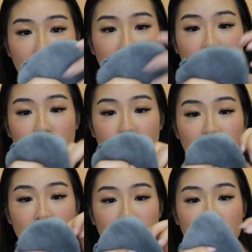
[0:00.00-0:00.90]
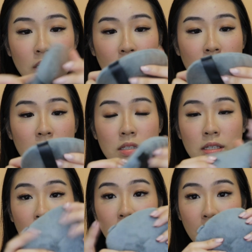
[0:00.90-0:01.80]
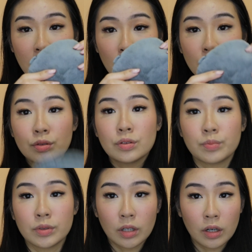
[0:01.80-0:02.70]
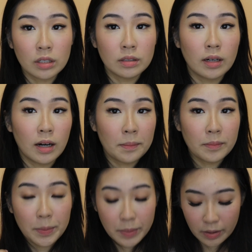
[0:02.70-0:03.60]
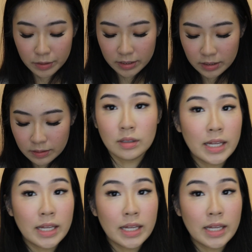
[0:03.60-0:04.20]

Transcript: gonna use the clean side now to put on my powder.